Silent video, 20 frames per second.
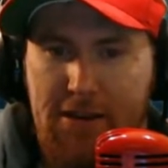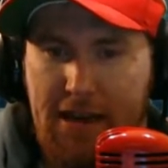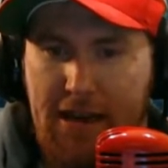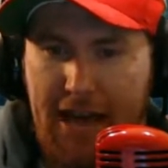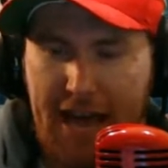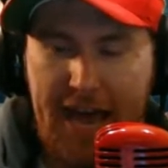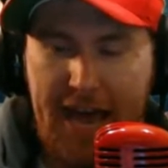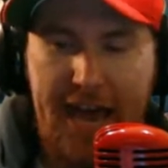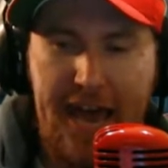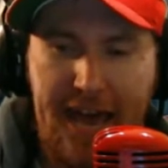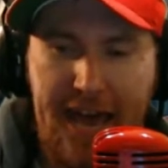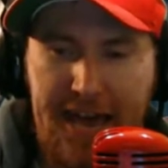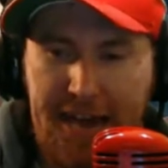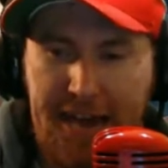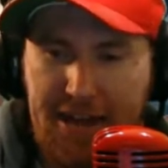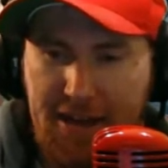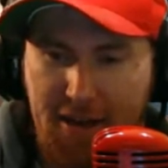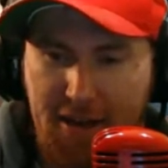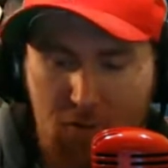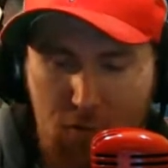A
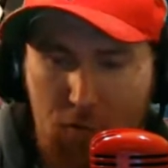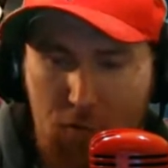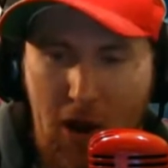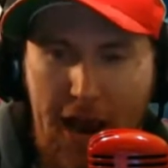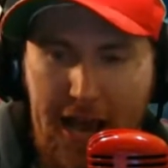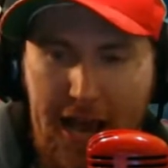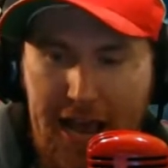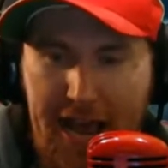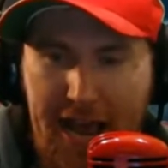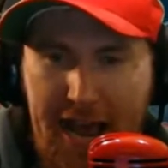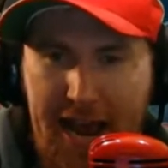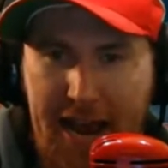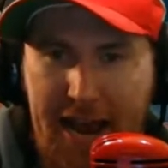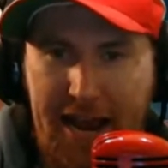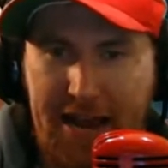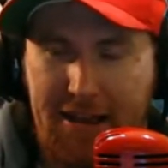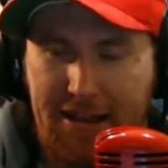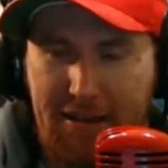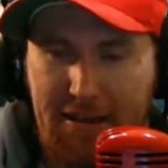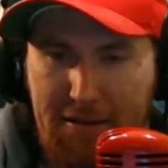Ray
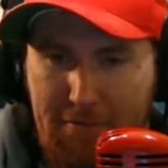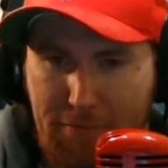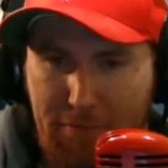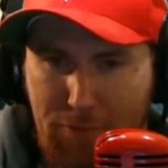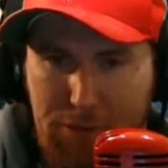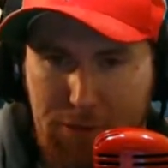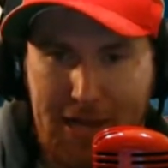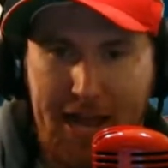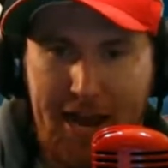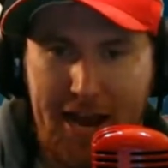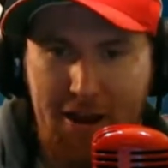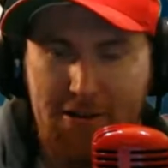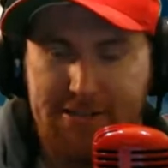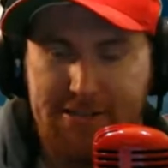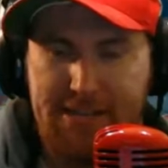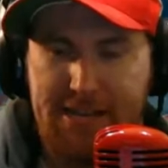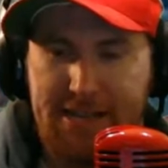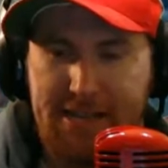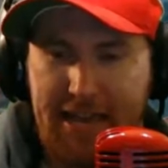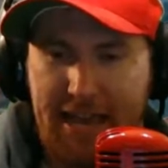A players,
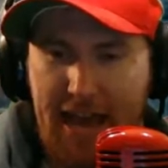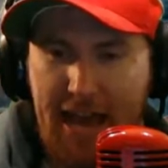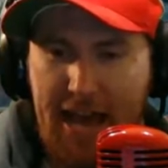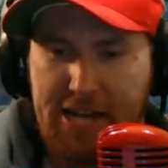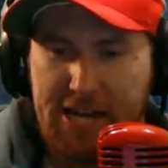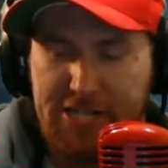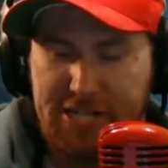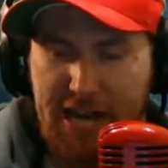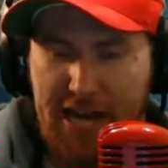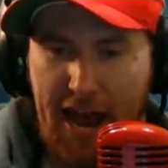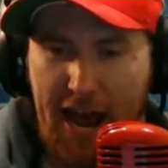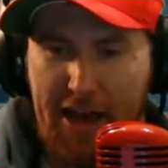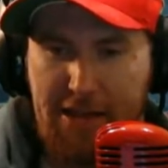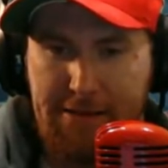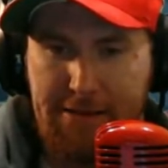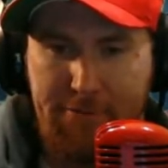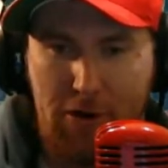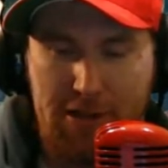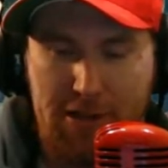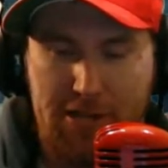and they actually had
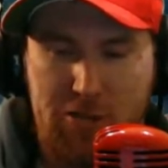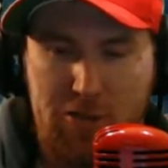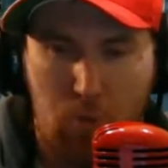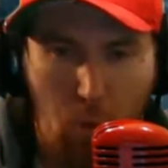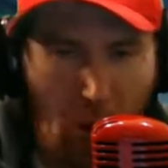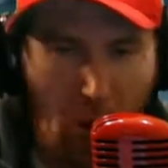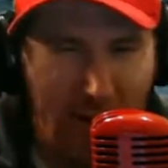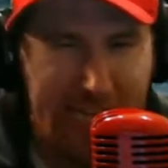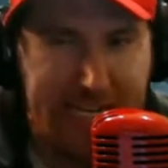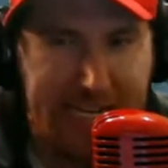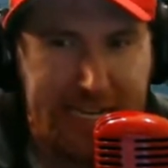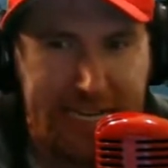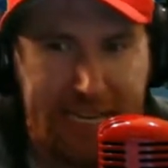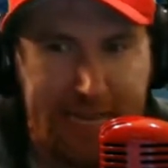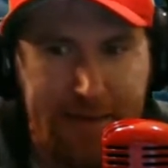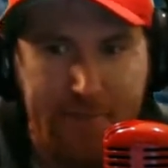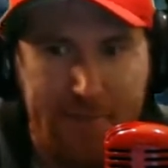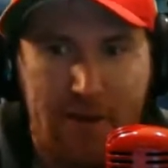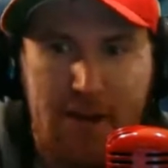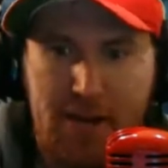them on this one
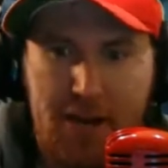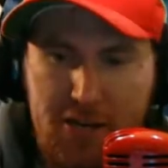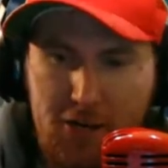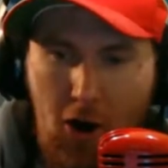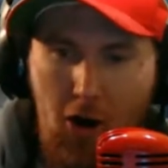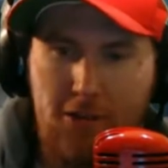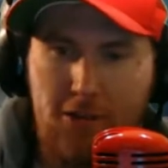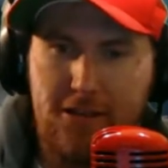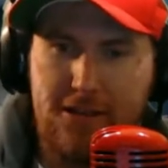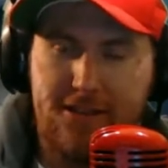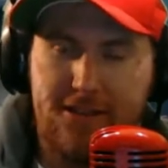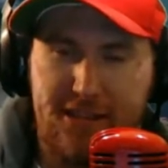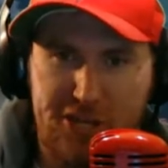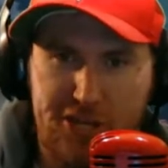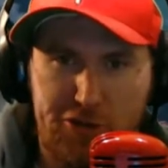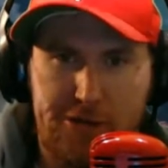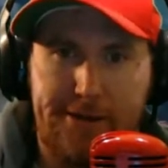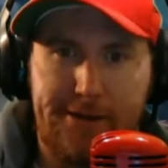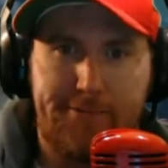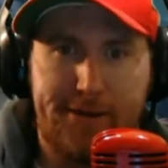team, called it the
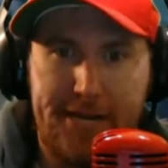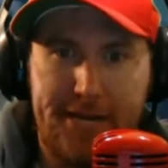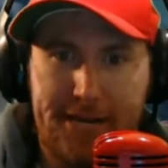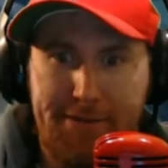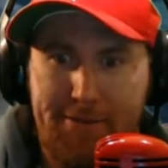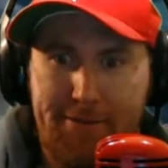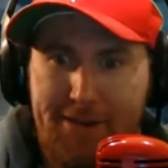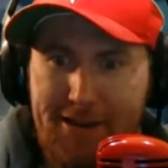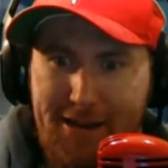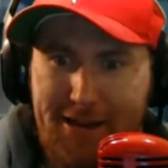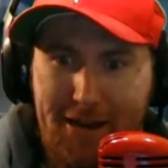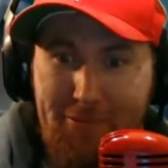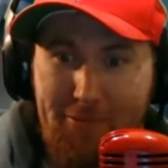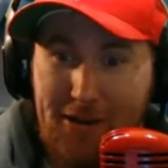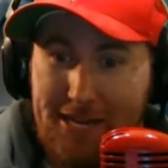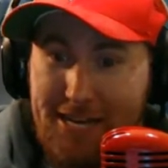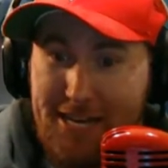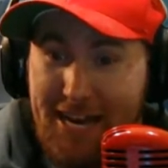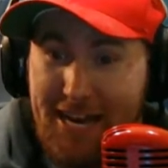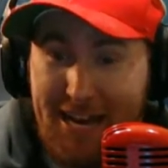Dream Team, and I'm
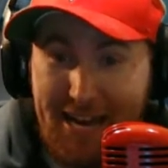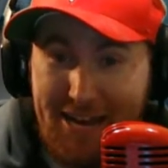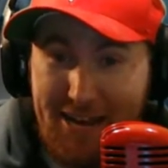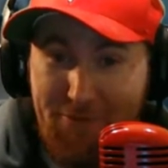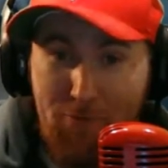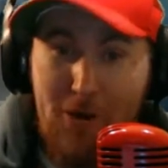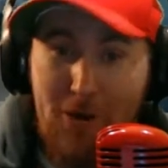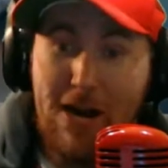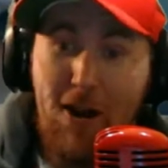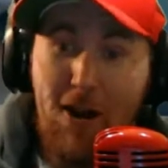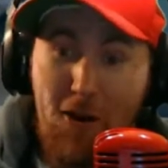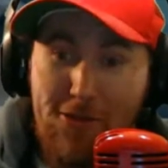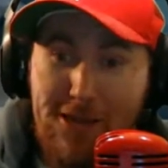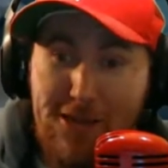like, we are the